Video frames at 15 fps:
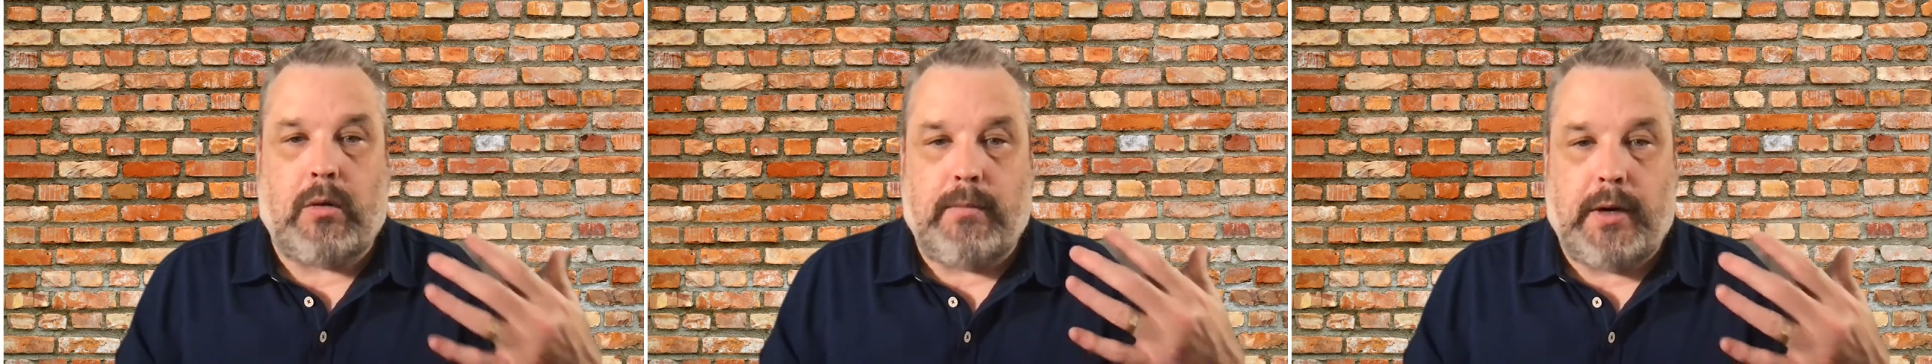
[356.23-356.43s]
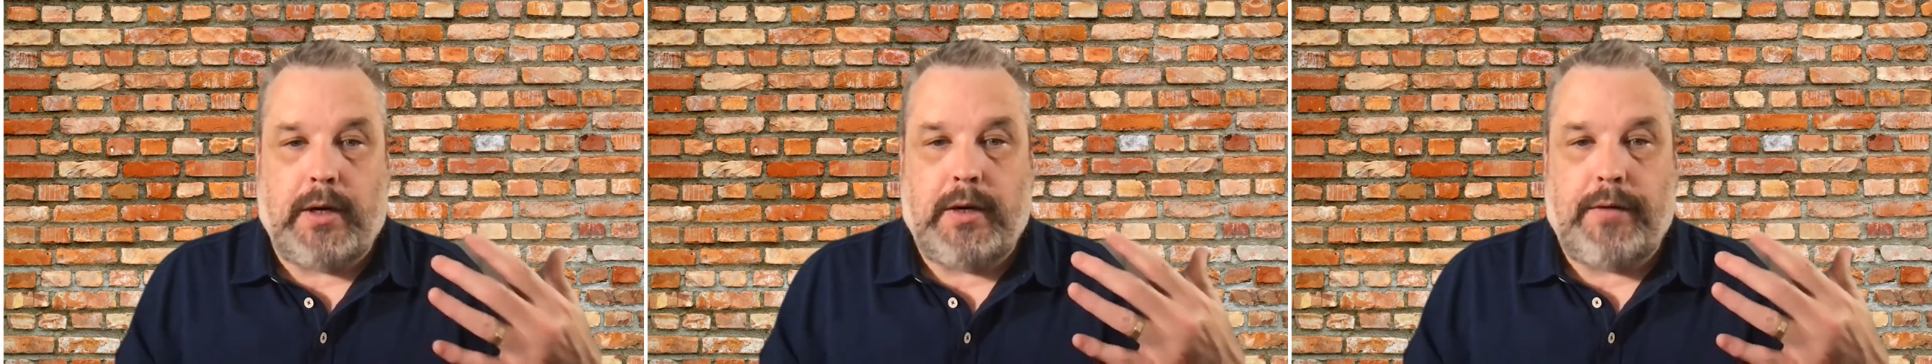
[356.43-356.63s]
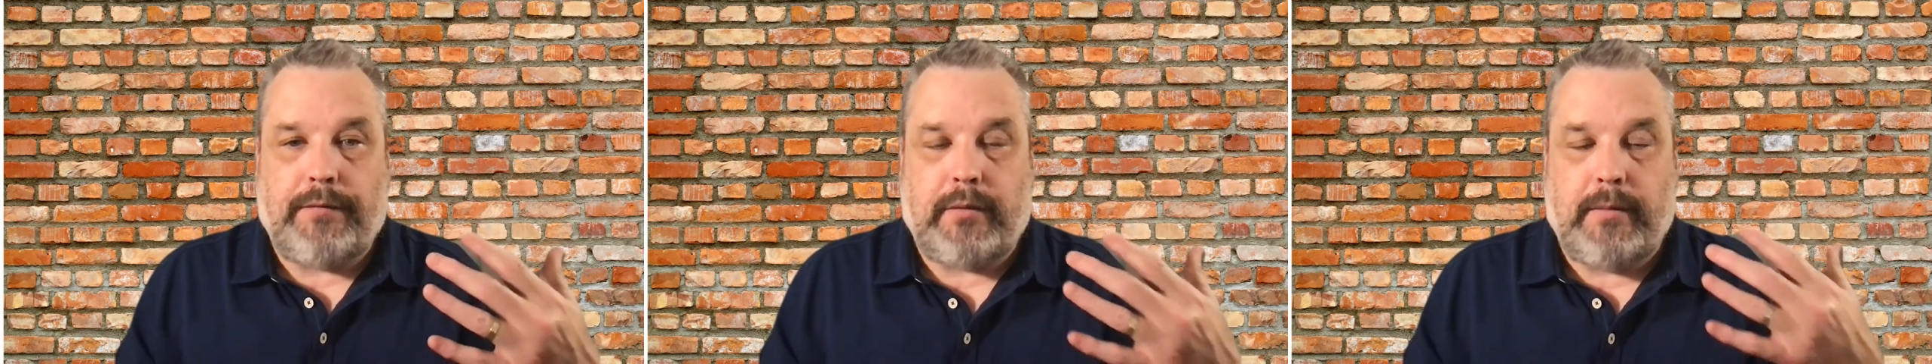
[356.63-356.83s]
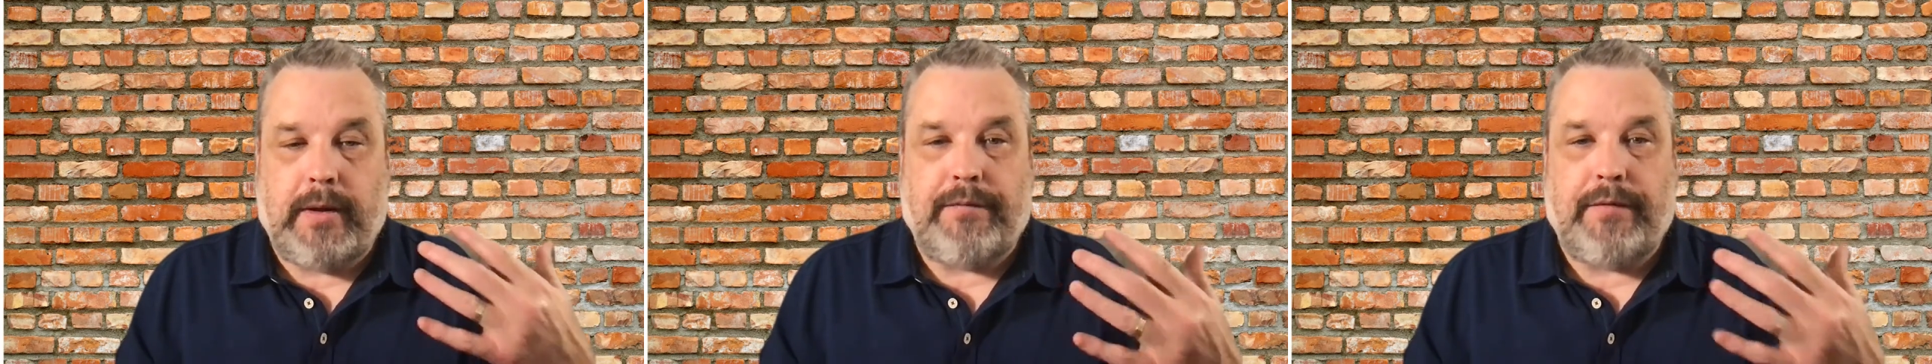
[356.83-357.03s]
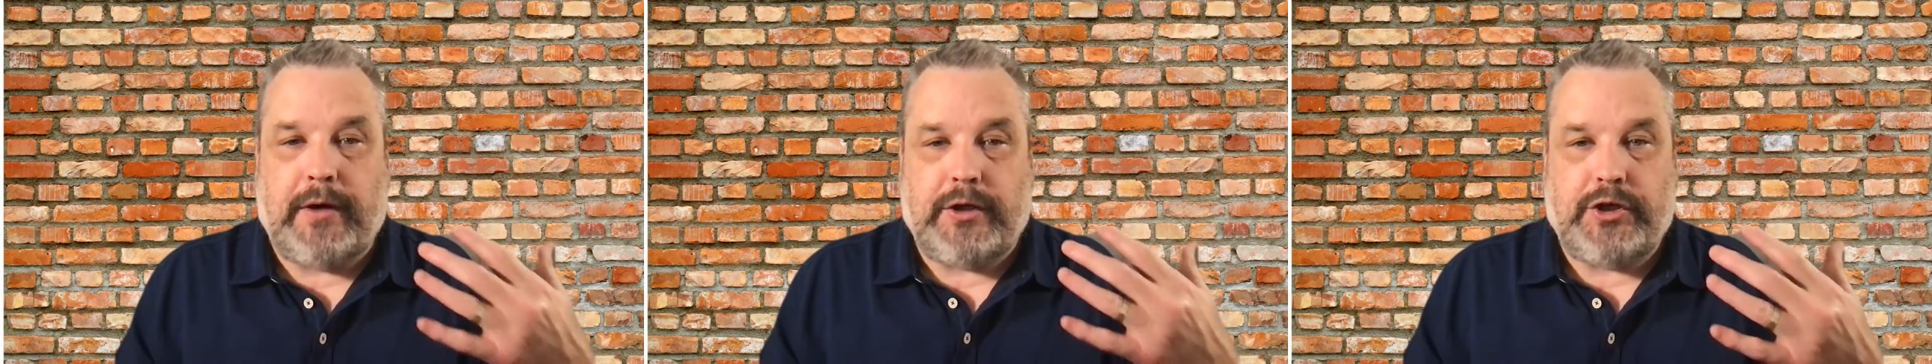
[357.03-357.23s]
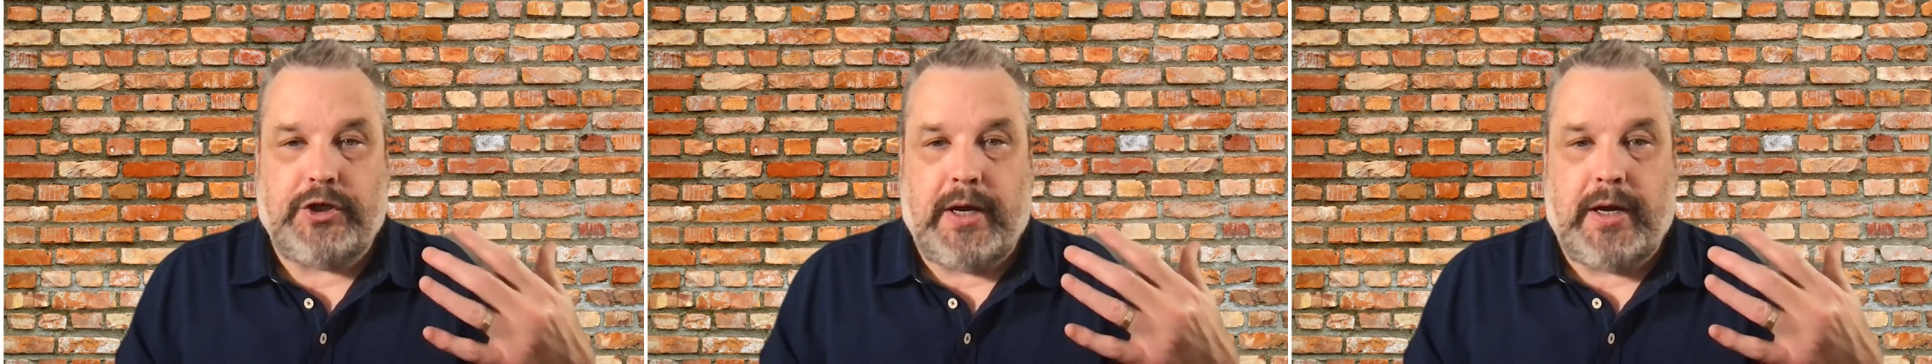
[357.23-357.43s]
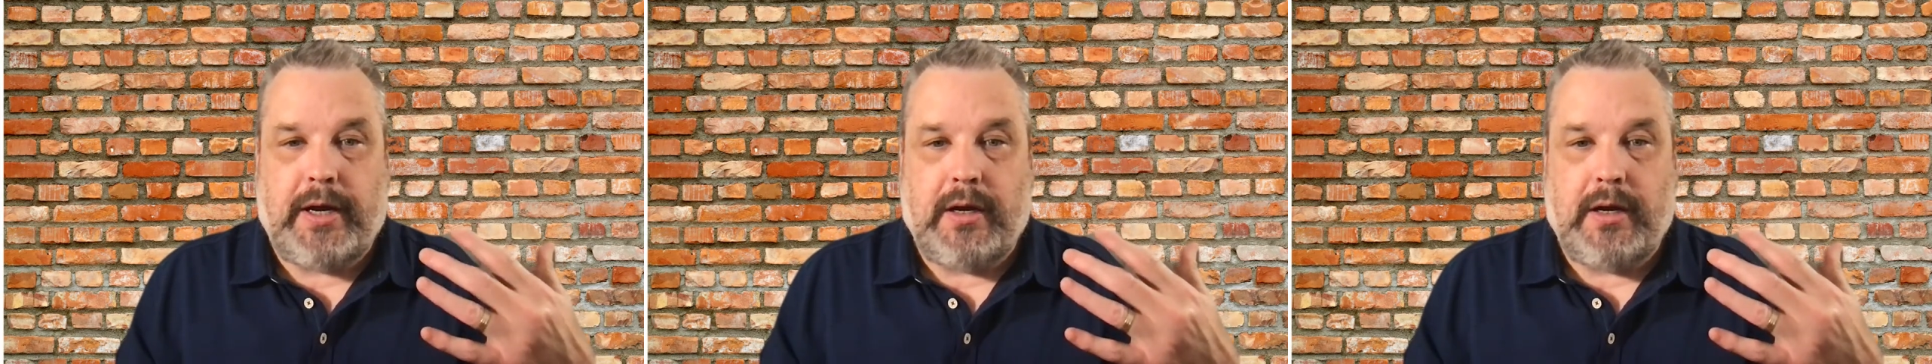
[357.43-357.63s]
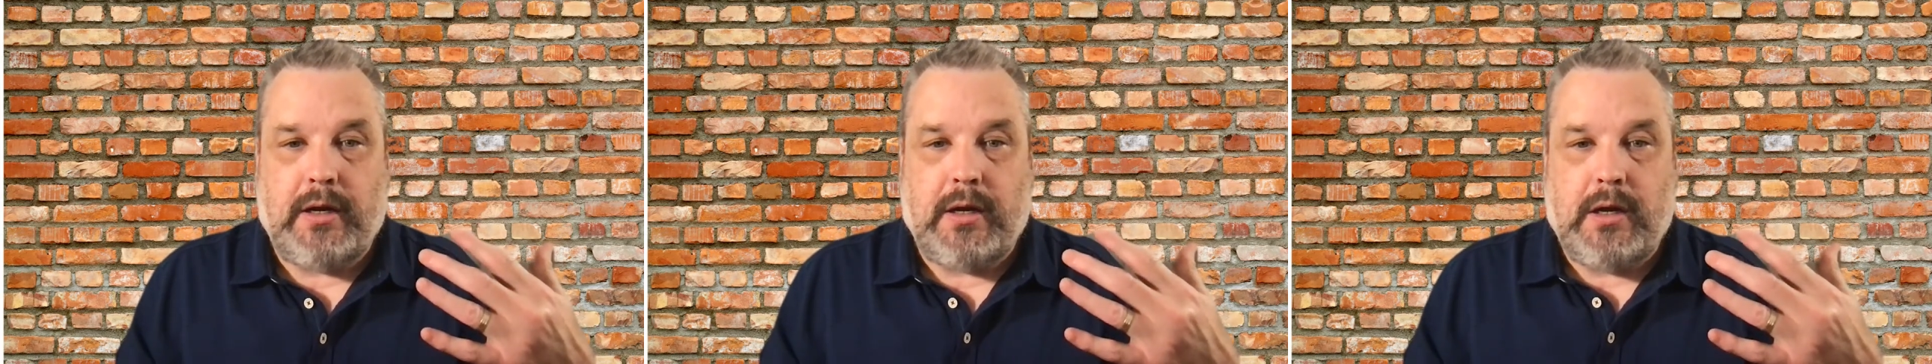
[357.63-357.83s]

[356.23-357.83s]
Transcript: money from FHA,